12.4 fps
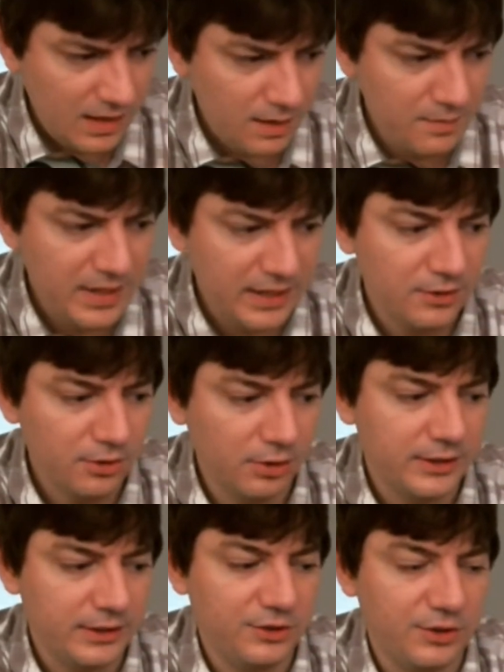but in
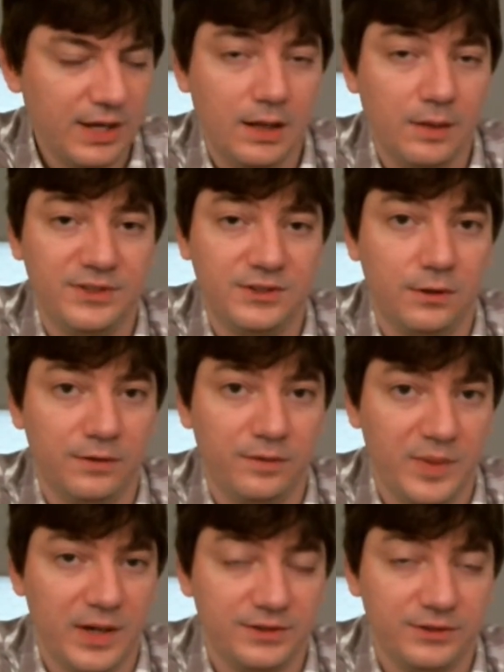order to help
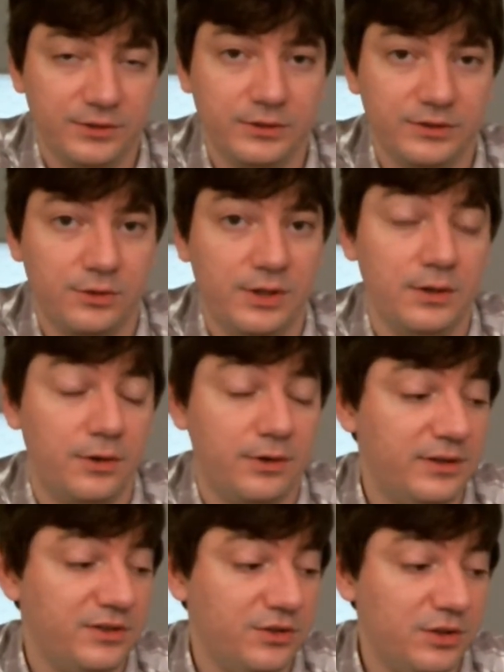solve puzzles, or in
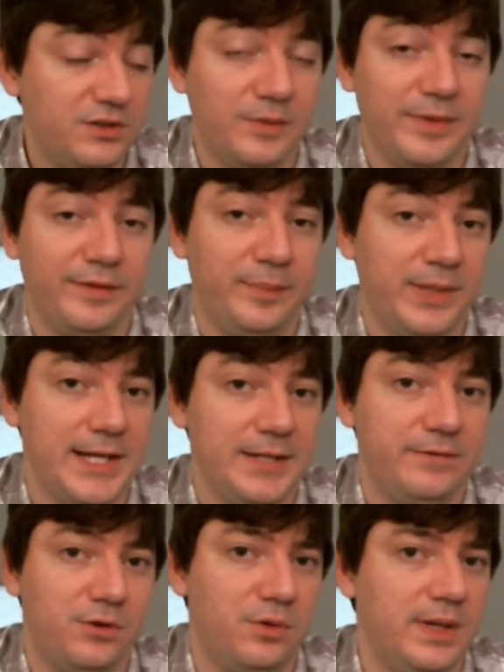order to do some of the
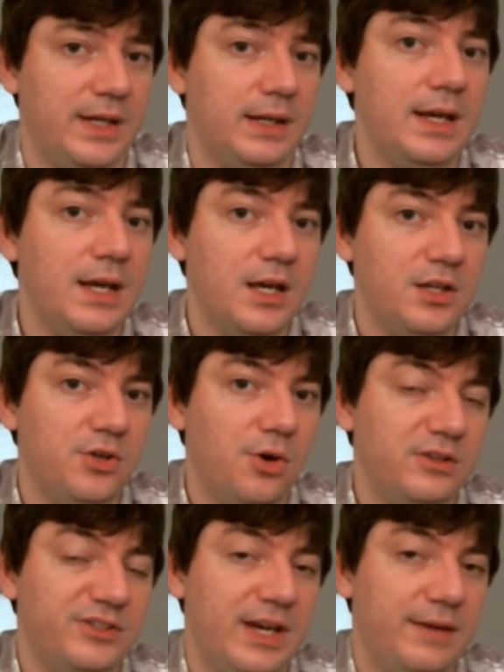platforming, you
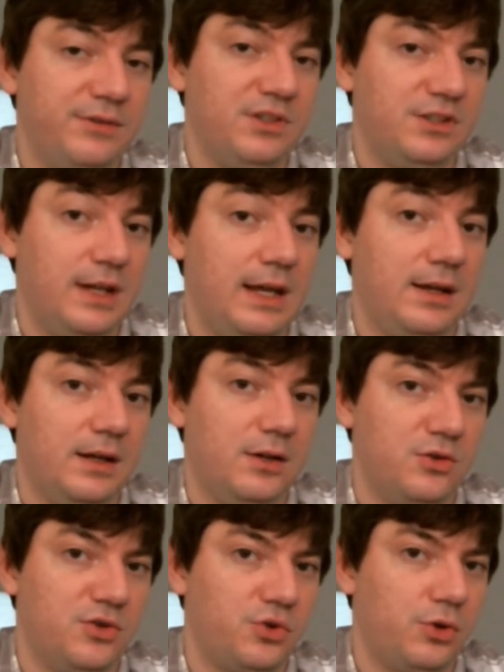also have to take
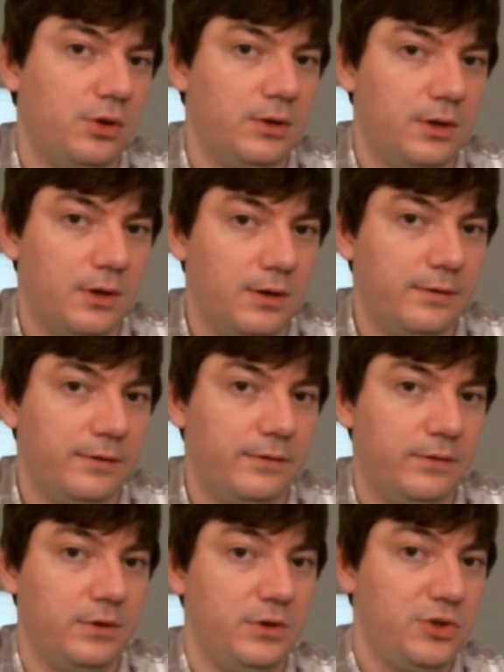control of
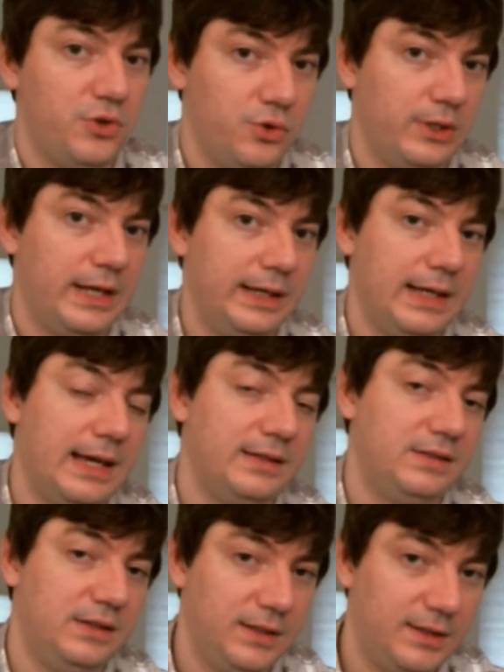you, like
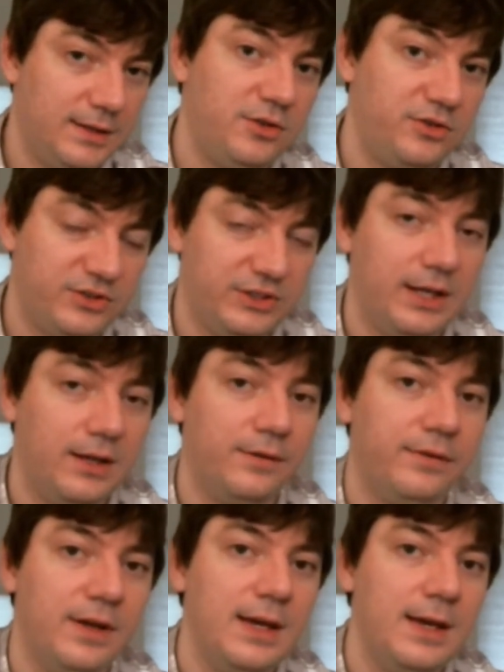as in yourself,